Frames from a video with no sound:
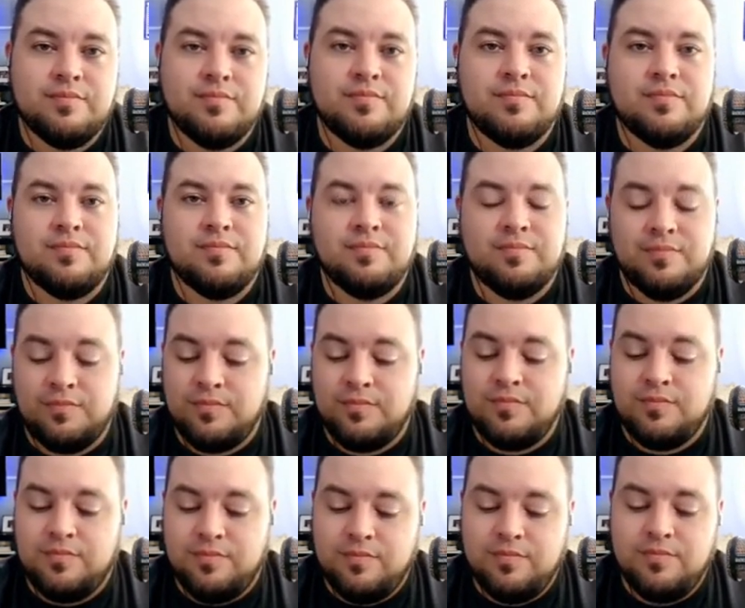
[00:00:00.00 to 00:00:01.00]

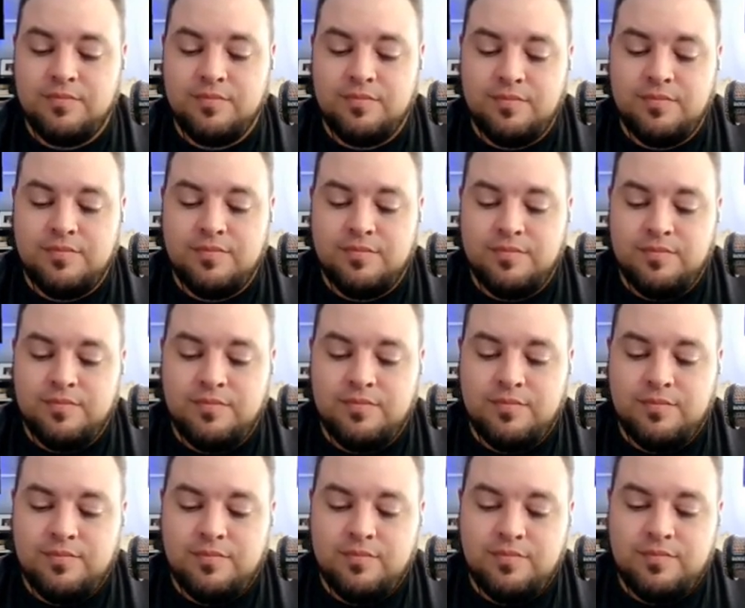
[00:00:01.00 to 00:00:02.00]

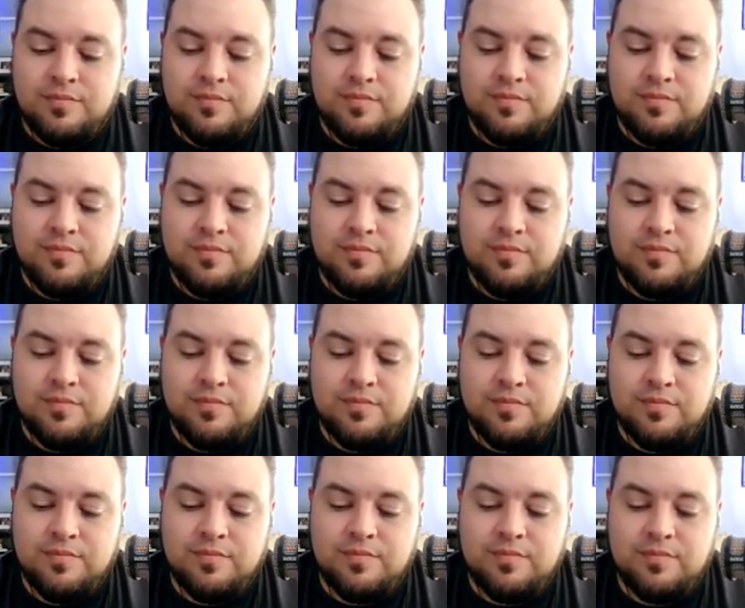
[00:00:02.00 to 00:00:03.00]

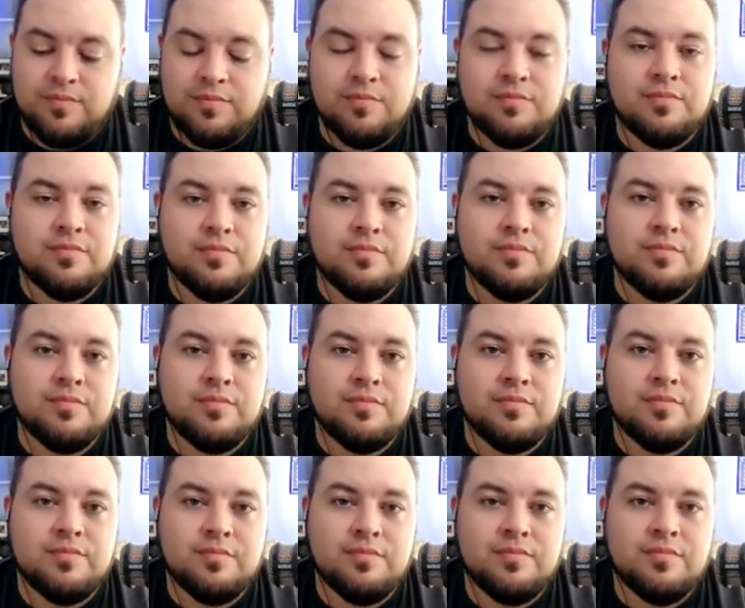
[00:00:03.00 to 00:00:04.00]

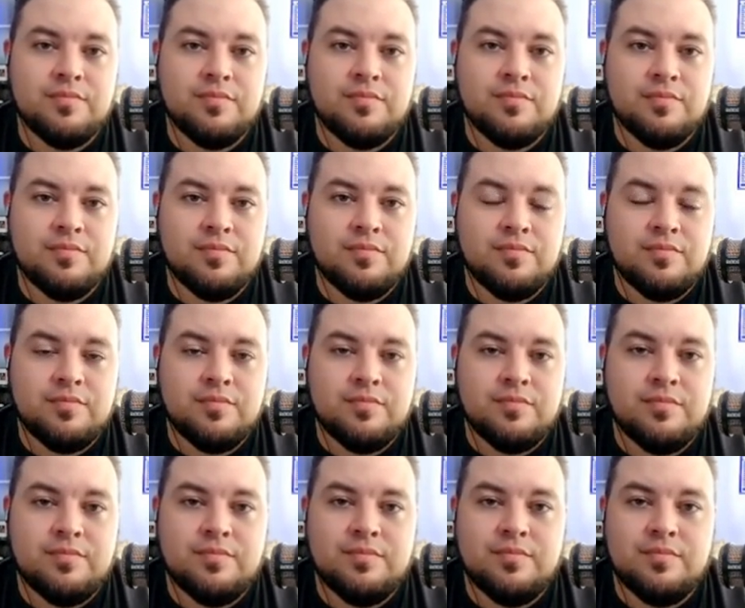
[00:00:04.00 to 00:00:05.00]

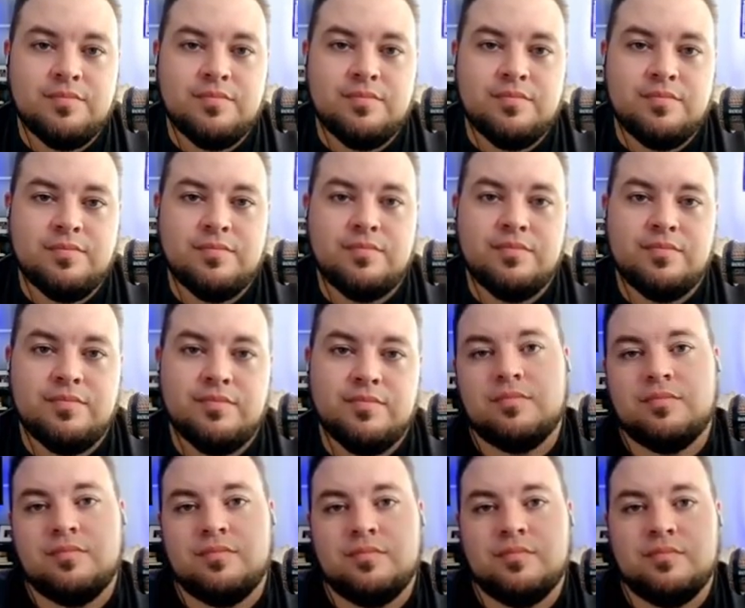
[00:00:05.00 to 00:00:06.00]

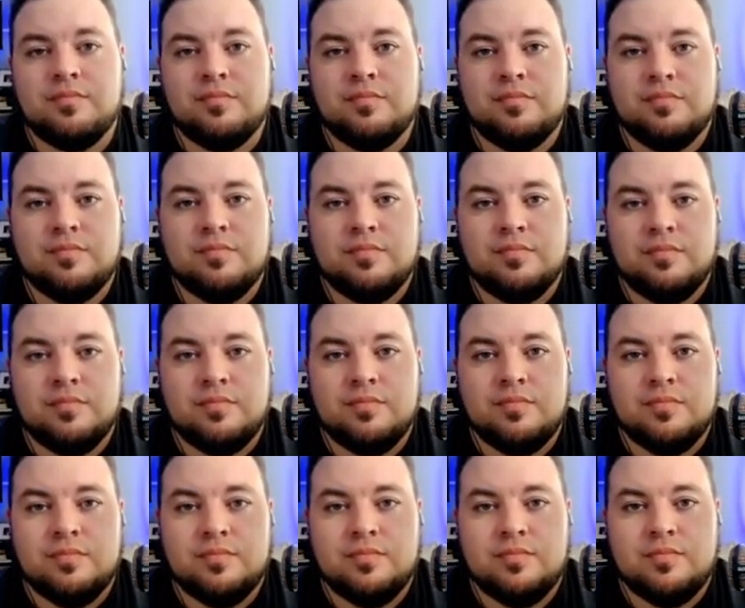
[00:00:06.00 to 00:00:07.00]

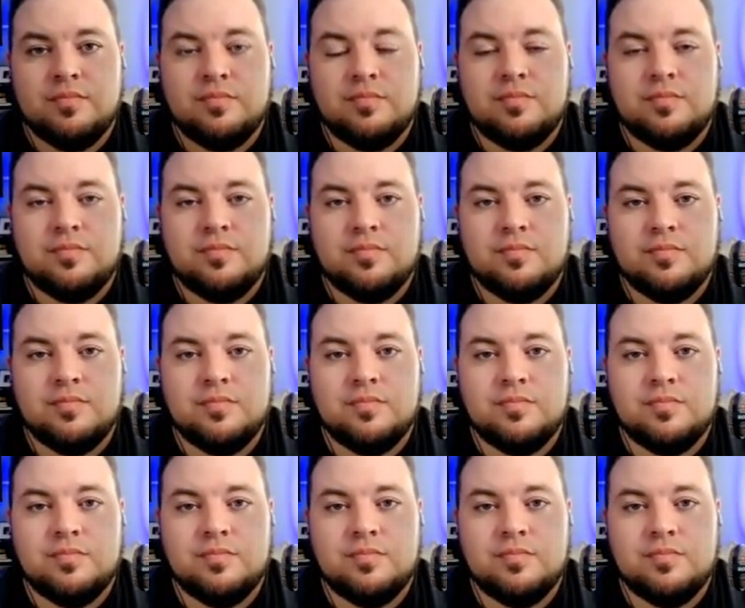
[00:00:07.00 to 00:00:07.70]
This person isn't speaking.